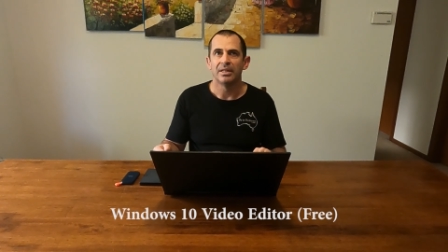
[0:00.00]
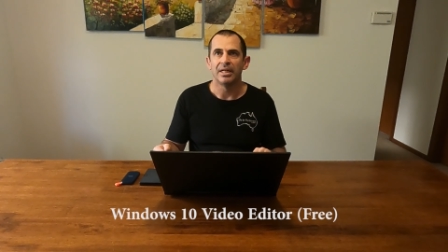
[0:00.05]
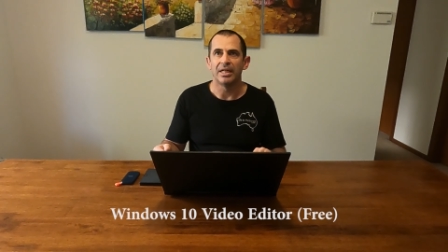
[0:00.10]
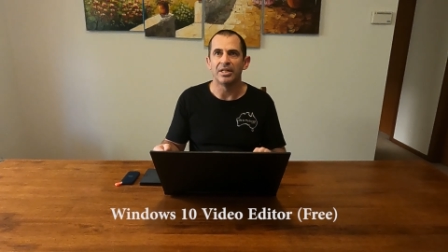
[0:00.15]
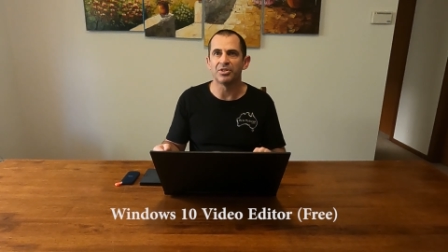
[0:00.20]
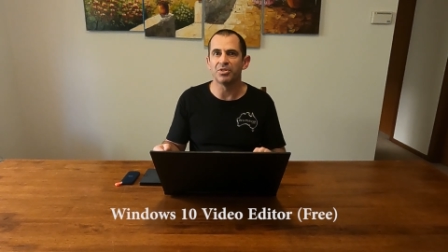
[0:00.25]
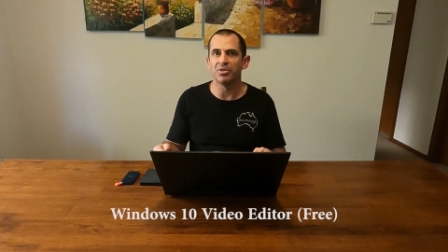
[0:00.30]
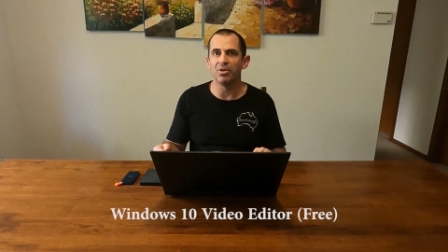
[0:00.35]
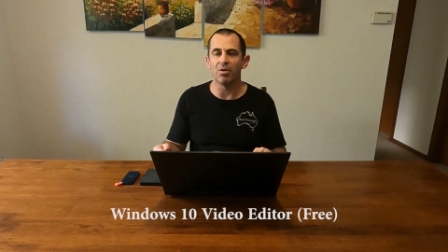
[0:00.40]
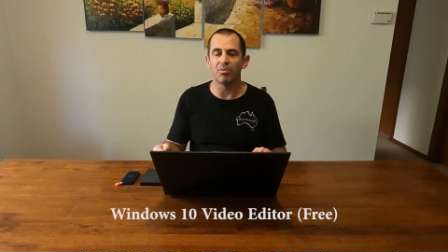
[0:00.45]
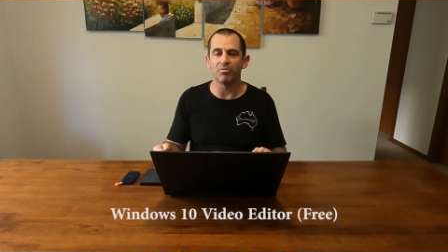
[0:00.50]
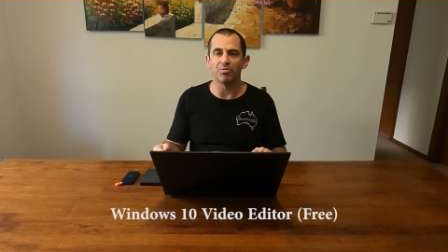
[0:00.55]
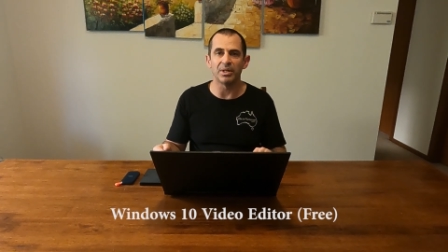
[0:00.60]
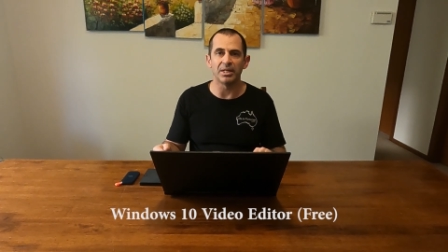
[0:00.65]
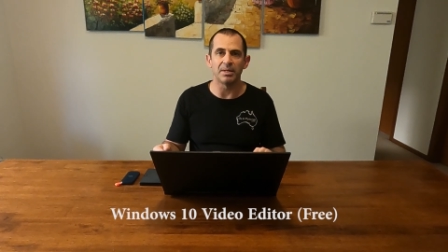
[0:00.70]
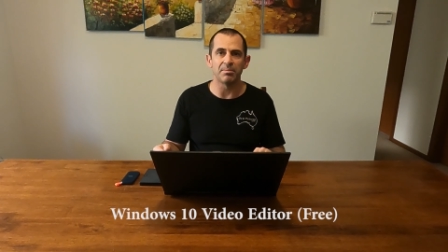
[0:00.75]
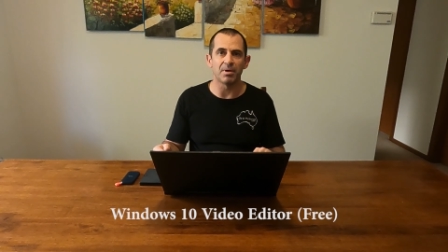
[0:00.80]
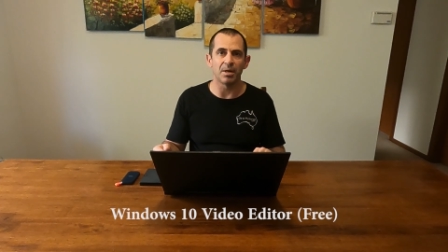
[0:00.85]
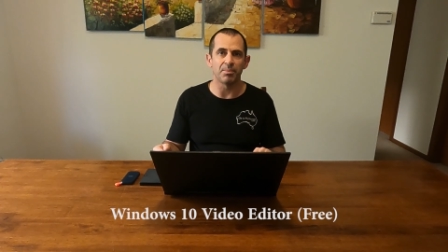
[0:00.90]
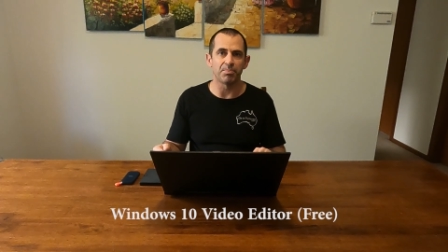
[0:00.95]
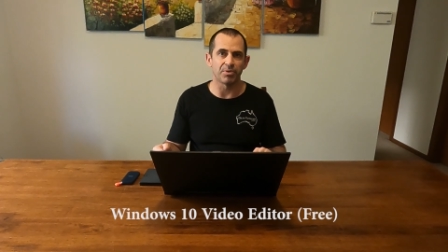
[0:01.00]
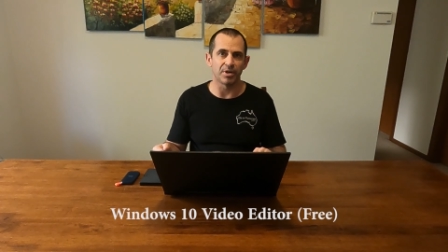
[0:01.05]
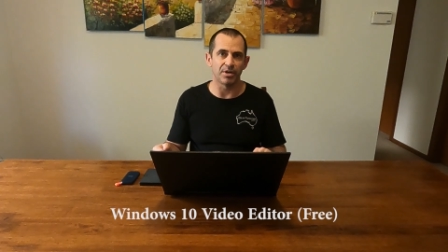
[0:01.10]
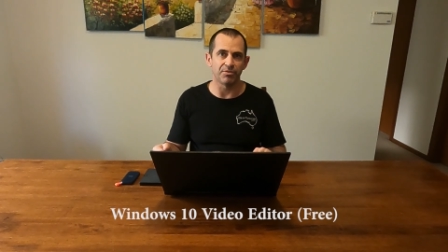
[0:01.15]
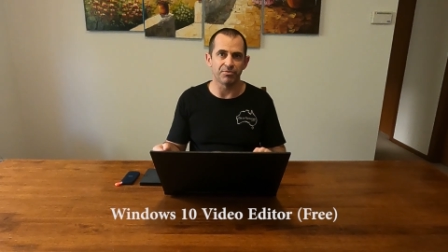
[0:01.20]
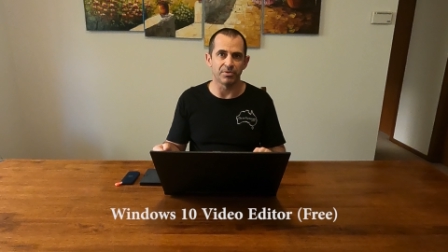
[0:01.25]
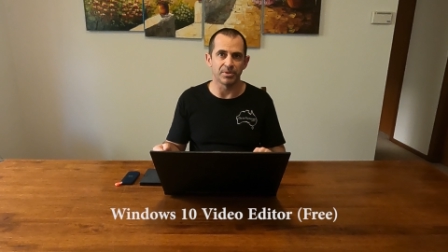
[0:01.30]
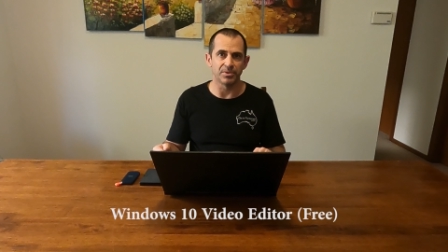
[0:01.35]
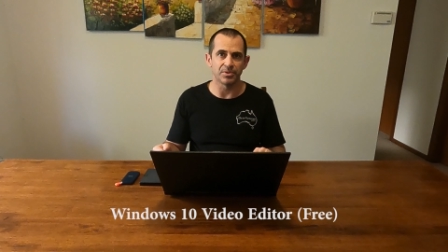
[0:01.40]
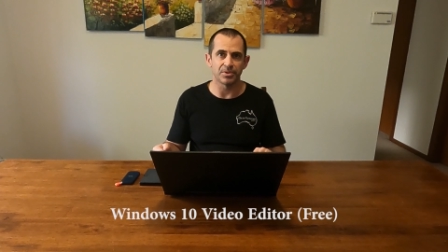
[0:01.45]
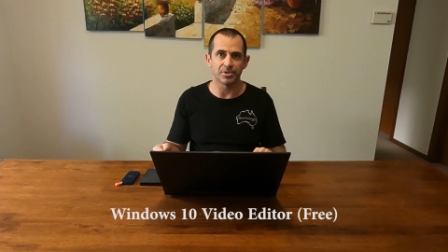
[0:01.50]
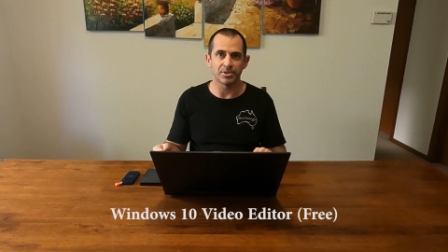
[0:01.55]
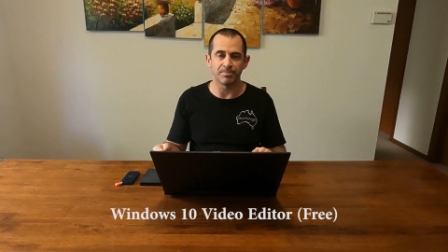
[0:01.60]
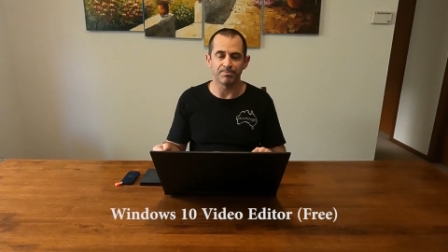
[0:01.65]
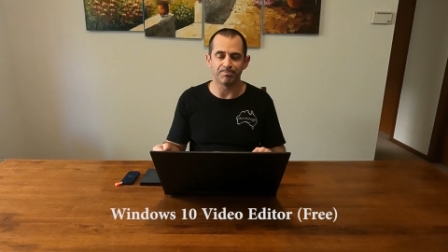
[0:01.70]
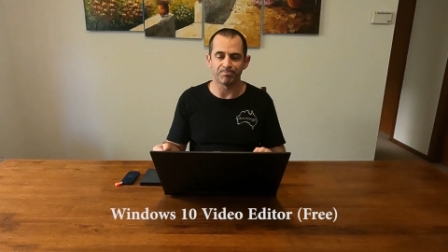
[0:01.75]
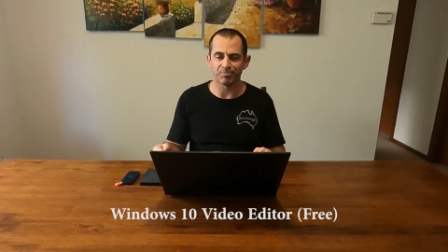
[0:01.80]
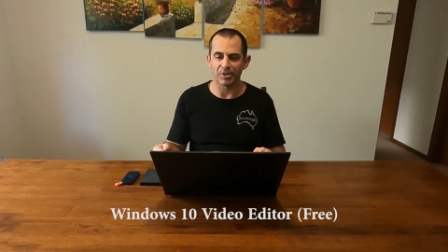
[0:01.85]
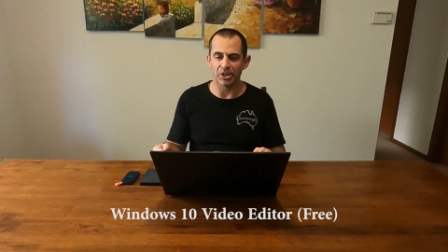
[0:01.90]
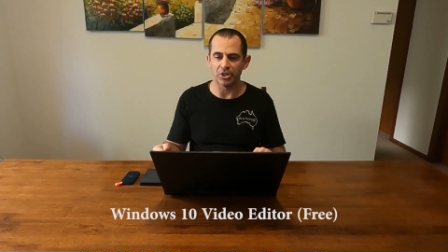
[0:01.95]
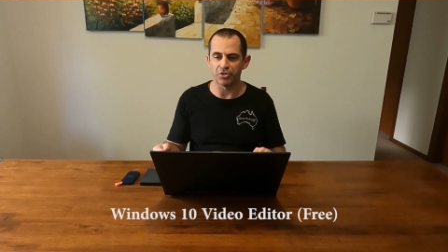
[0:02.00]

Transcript: it's not really my preference.